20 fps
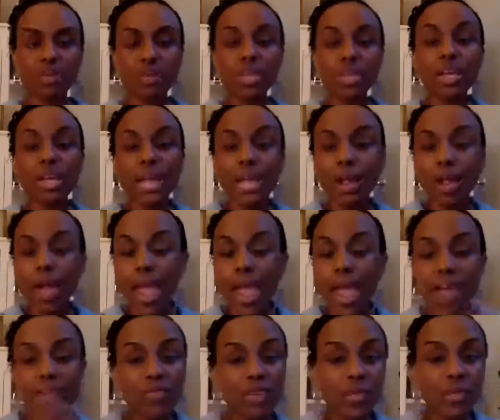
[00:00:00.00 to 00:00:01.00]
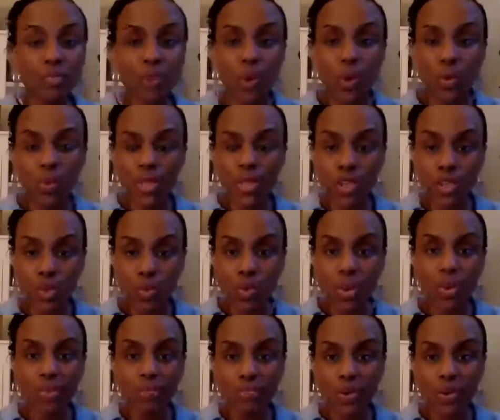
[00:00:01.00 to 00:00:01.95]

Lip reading: we look at every role that you want to